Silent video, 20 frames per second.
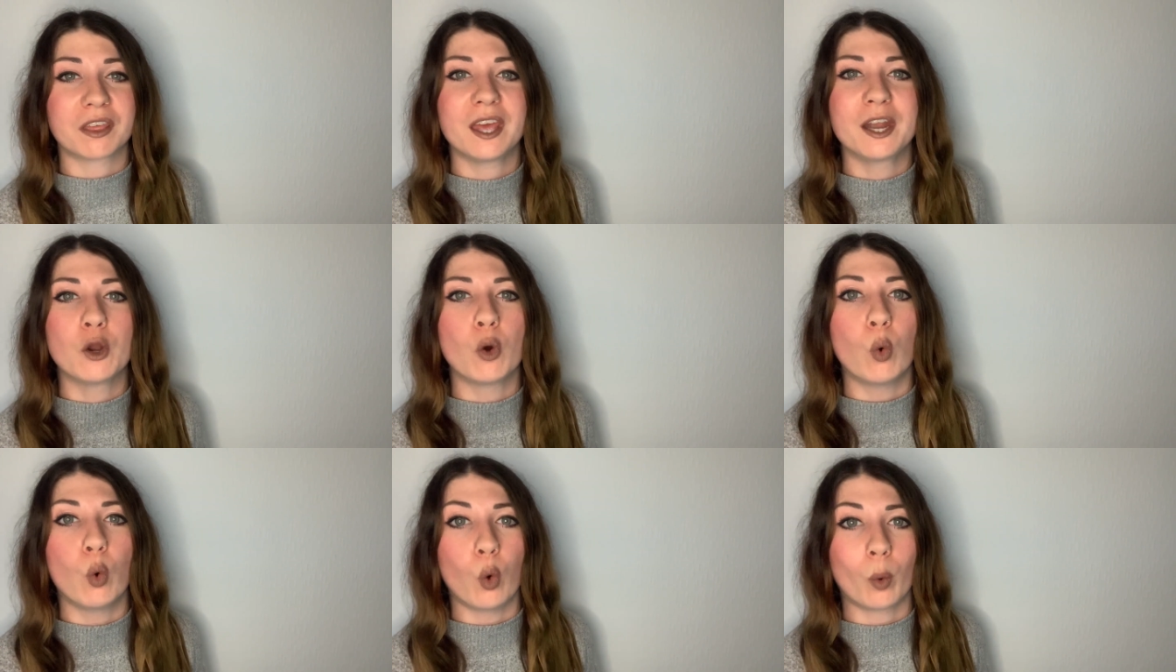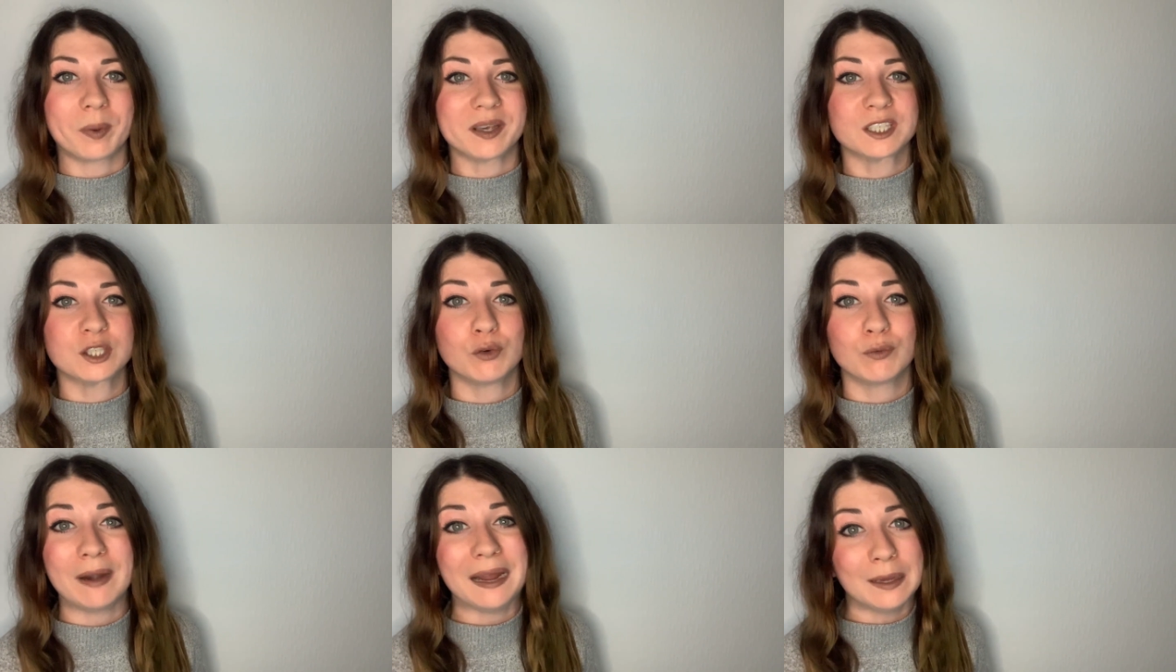in orbit
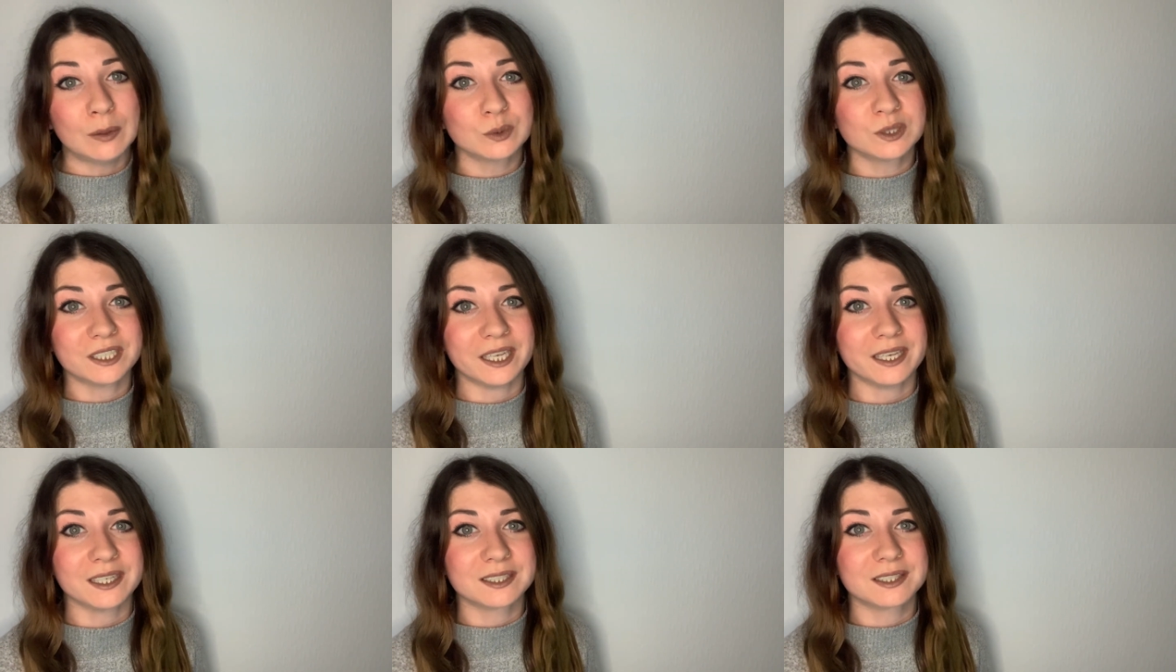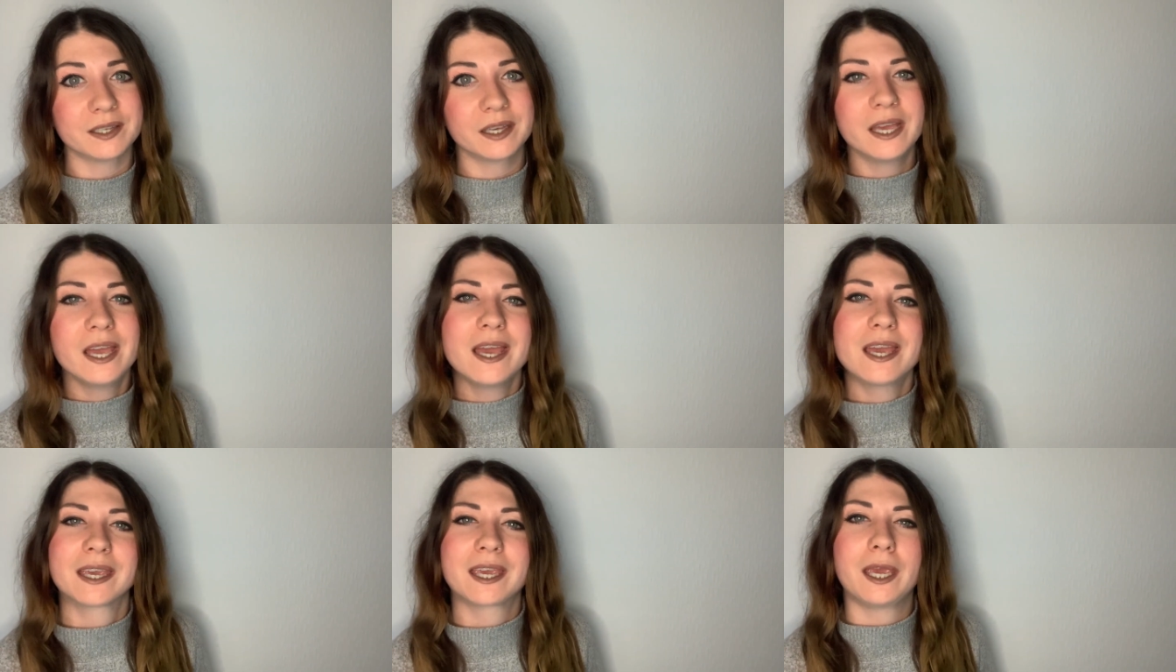around it,
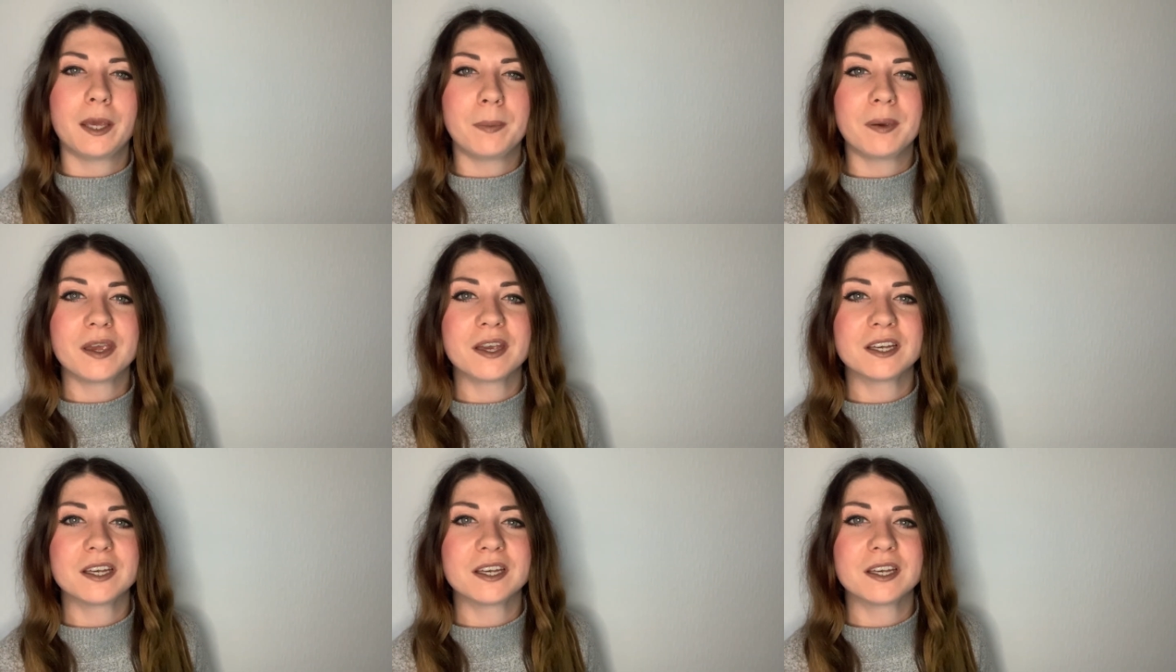keeping